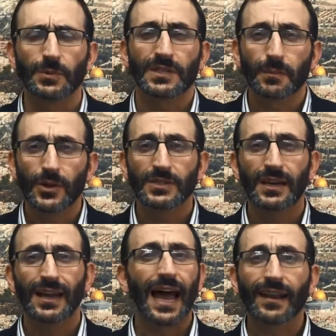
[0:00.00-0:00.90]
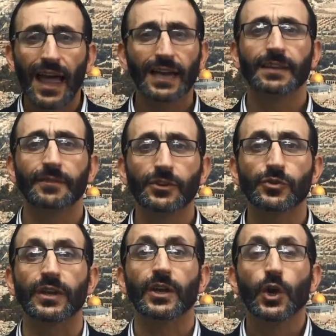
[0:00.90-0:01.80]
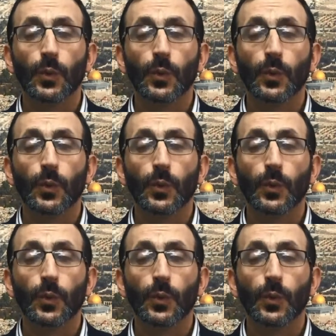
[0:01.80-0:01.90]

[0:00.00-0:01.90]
It was the most unlikely victory.